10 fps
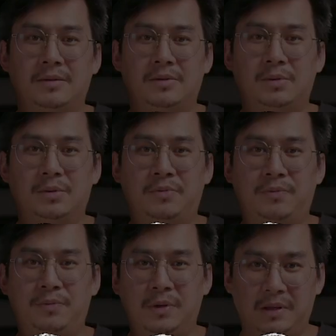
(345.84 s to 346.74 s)
So
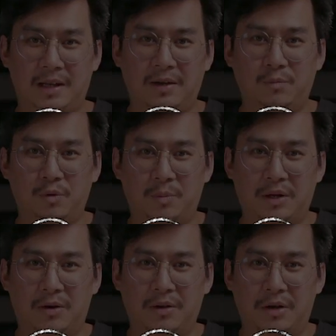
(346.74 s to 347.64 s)
fill light will
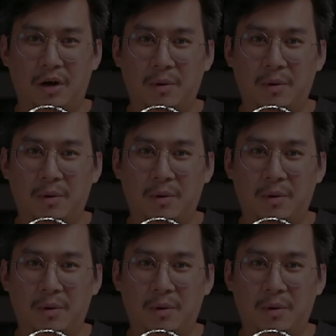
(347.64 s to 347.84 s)
be on the